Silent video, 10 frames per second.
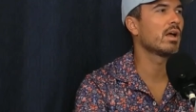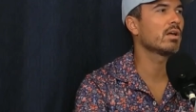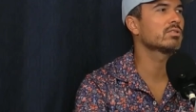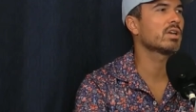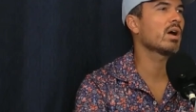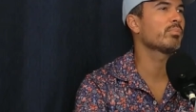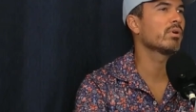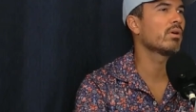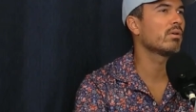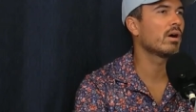El
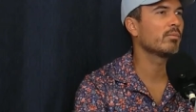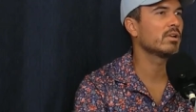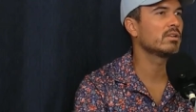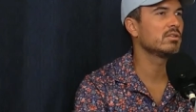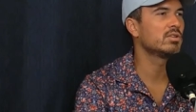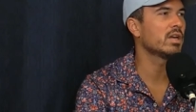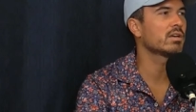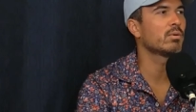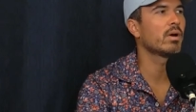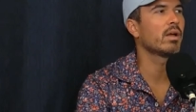Chapo. I mean, you
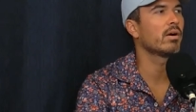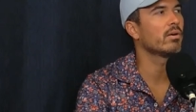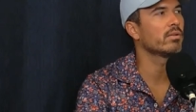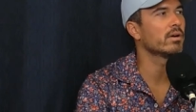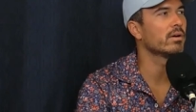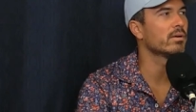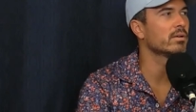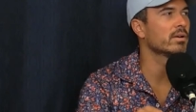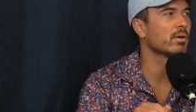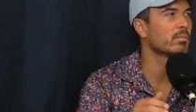take away all the
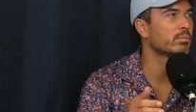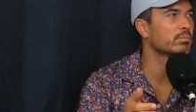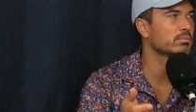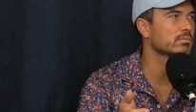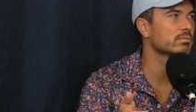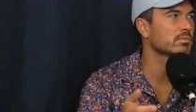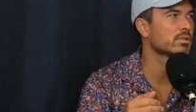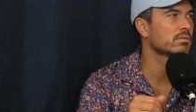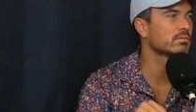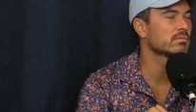you know
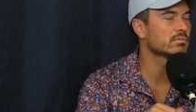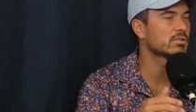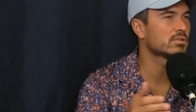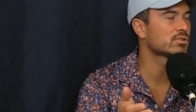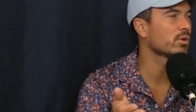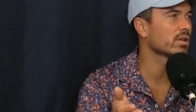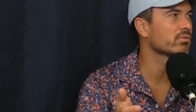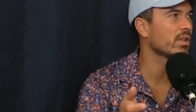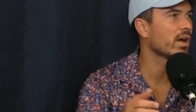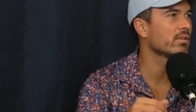destroying of
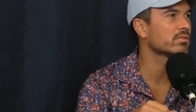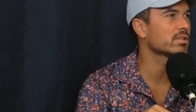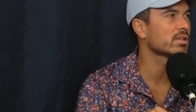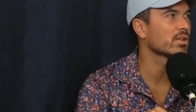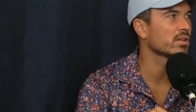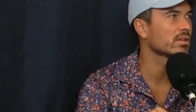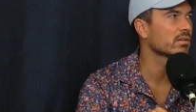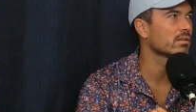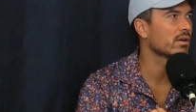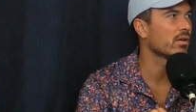lives, the killing,
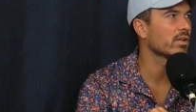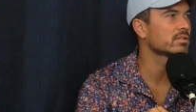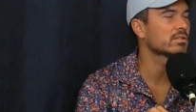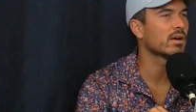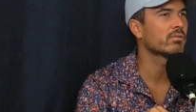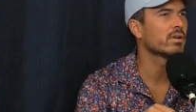and all that stuff. Yeah.